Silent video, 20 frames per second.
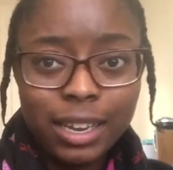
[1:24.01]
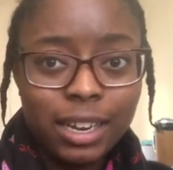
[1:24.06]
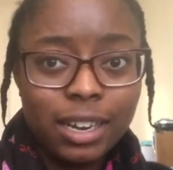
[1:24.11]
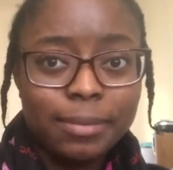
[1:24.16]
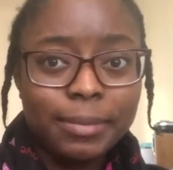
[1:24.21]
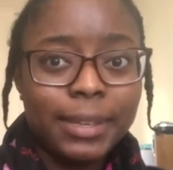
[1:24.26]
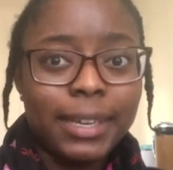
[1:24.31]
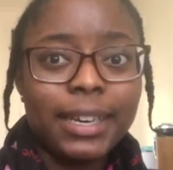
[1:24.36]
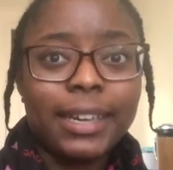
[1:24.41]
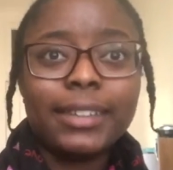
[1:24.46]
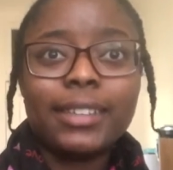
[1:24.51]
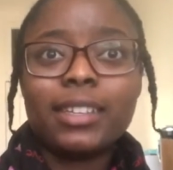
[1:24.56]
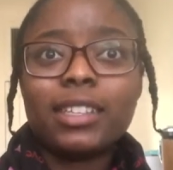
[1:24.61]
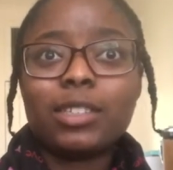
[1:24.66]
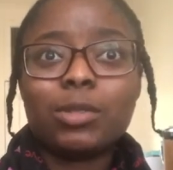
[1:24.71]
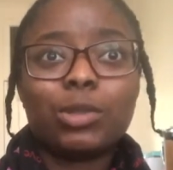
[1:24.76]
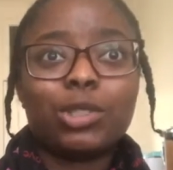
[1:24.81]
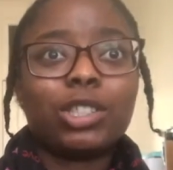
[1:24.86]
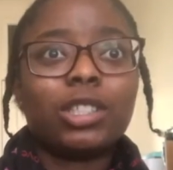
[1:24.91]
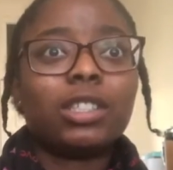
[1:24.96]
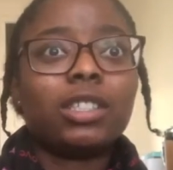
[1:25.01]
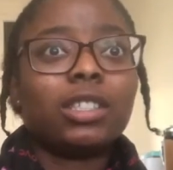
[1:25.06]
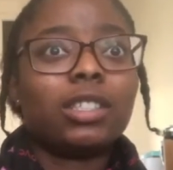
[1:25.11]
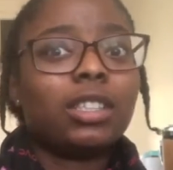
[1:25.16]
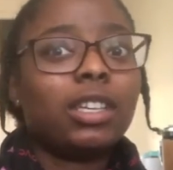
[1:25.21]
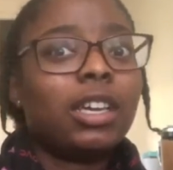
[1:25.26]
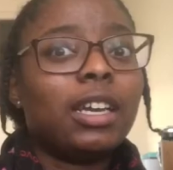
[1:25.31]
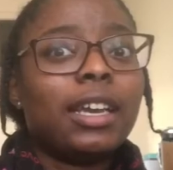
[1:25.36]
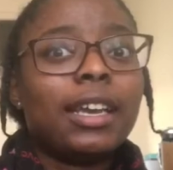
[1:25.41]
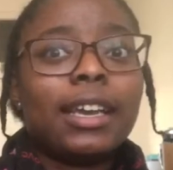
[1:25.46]
And I'm like, I thought this was just a
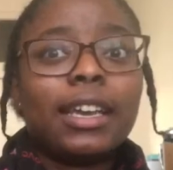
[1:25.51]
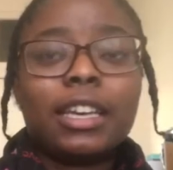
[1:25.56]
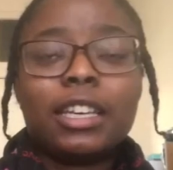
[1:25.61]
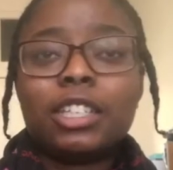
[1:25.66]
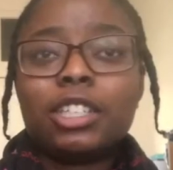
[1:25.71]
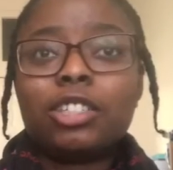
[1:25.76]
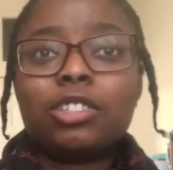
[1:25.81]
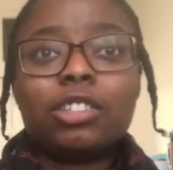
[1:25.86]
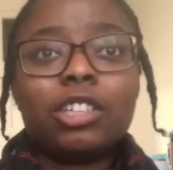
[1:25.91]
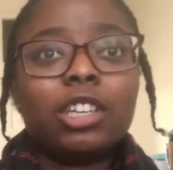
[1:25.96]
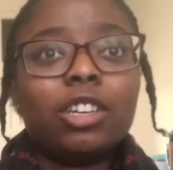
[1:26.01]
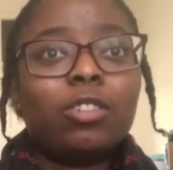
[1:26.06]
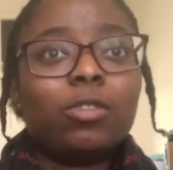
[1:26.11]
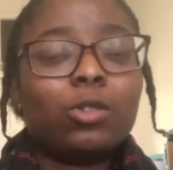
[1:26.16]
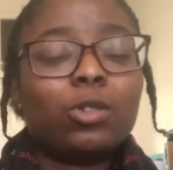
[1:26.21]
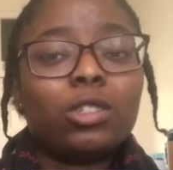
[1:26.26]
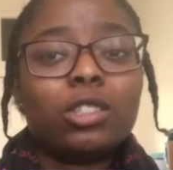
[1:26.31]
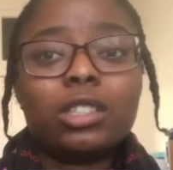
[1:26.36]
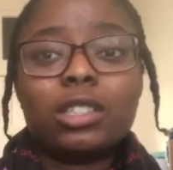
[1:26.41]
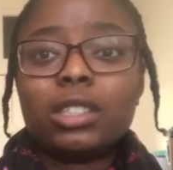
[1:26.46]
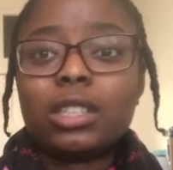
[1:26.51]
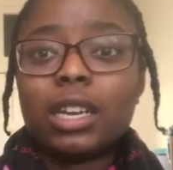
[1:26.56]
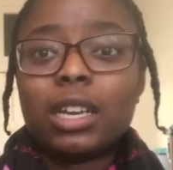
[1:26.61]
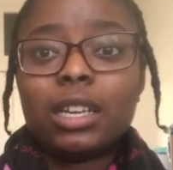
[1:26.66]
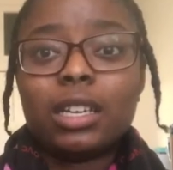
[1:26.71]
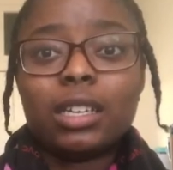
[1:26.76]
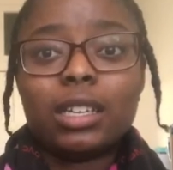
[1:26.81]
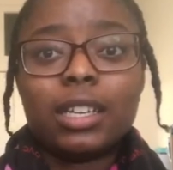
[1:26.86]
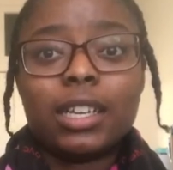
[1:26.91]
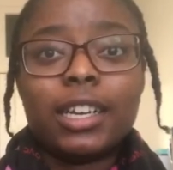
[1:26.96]
history, cultural
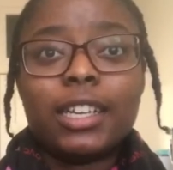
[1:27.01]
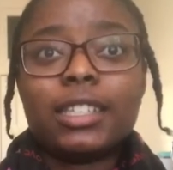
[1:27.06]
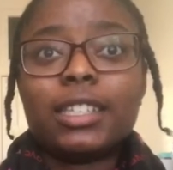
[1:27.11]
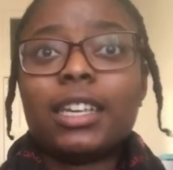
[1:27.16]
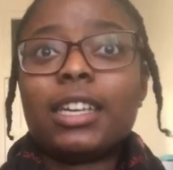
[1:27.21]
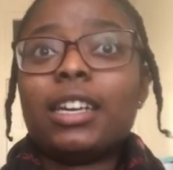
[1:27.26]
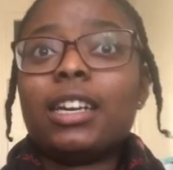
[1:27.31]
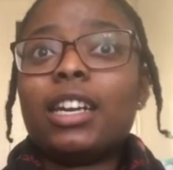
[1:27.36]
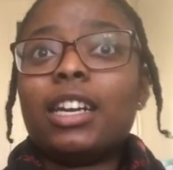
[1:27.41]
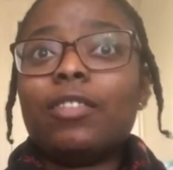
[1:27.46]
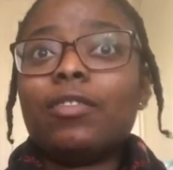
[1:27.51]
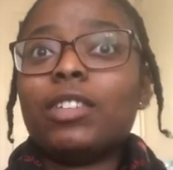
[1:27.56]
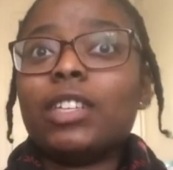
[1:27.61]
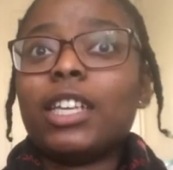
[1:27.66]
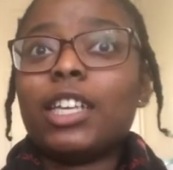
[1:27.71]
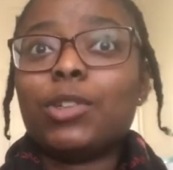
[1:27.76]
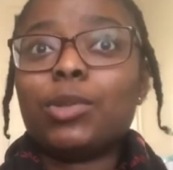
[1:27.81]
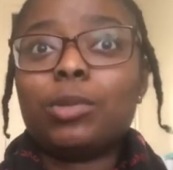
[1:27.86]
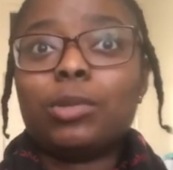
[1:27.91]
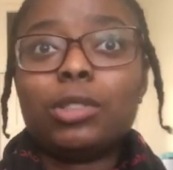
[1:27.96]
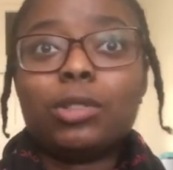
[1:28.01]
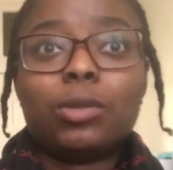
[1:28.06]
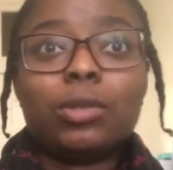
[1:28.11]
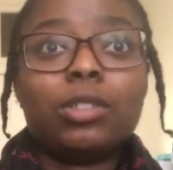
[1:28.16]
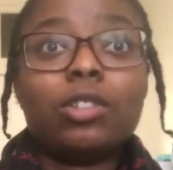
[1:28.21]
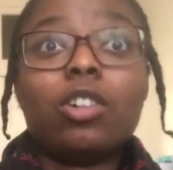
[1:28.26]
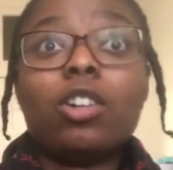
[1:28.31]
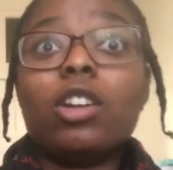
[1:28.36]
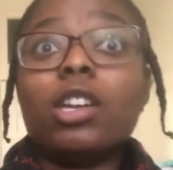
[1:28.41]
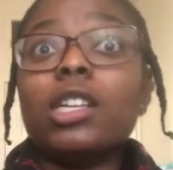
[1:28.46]
understanding class. I did not realize we were doing
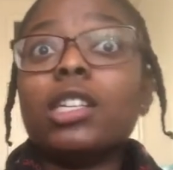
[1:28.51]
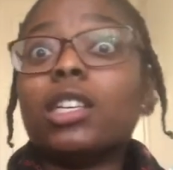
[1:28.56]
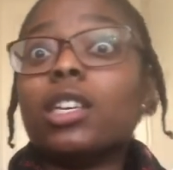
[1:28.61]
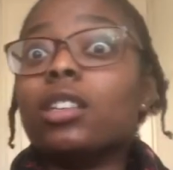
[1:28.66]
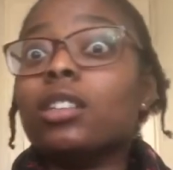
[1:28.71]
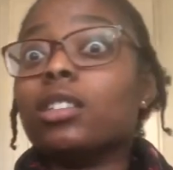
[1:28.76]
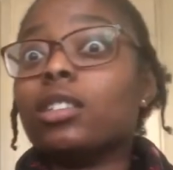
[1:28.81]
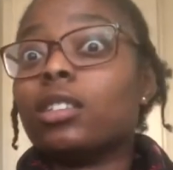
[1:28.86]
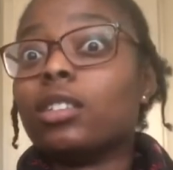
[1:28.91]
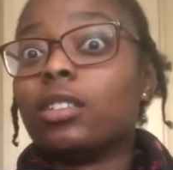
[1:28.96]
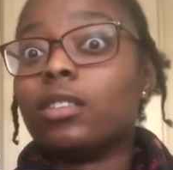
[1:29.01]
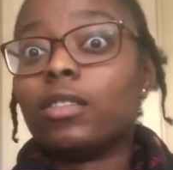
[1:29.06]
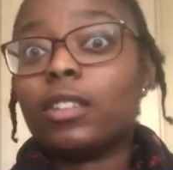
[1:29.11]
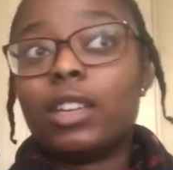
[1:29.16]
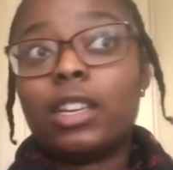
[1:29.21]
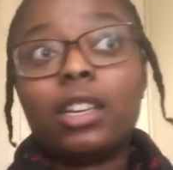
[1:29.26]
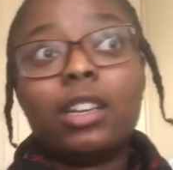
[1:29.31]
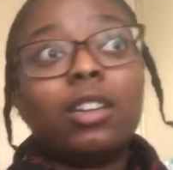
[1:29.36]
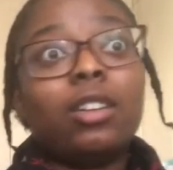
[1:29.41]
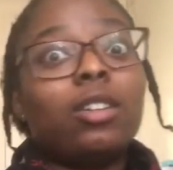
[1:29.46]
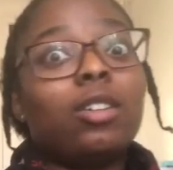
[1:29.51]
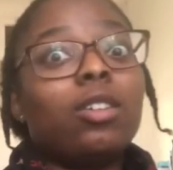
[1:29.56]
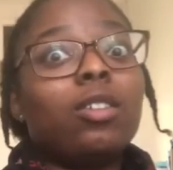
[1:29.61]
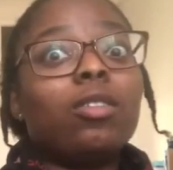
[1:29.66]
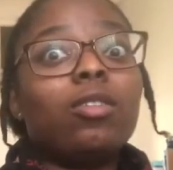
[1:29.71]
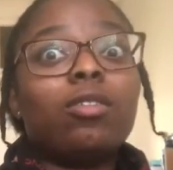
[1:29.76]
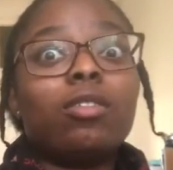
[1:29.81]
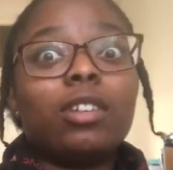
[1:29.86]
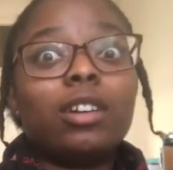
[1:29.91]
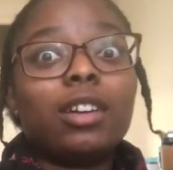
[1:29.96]
all this other stuff.
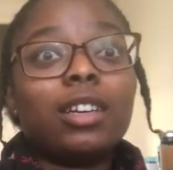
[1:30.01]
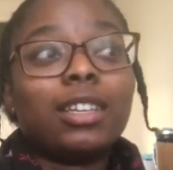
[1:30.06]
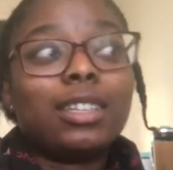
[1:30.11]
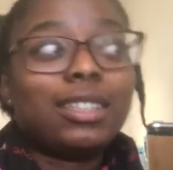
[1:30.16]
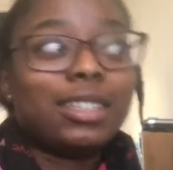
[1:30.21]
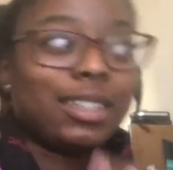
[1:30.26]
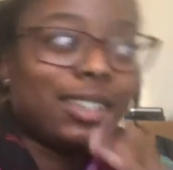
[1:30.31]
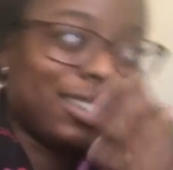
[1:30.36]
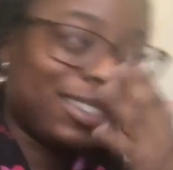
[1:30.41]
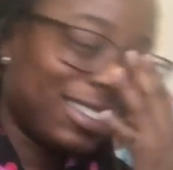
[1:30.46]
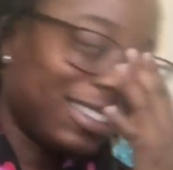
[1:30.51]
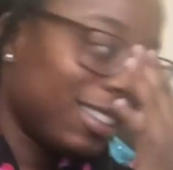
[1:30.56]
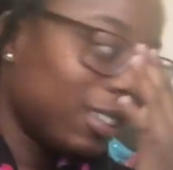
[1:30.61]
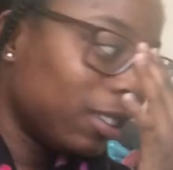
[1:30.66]
Hold on a second.